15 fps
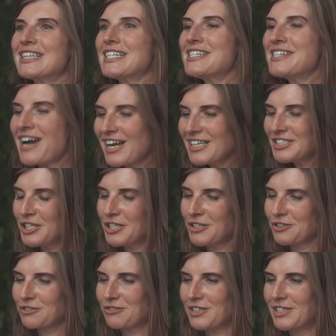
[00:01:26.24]
The 9
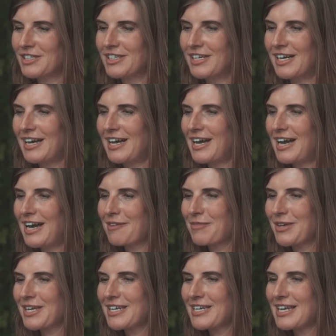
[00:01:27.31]
children, I
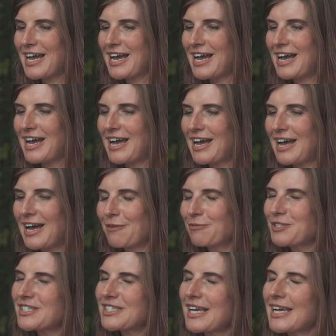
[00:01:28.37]
mean, I
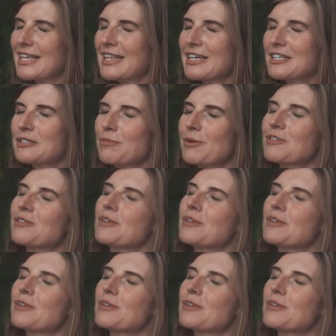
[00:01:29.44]
would say they're supposed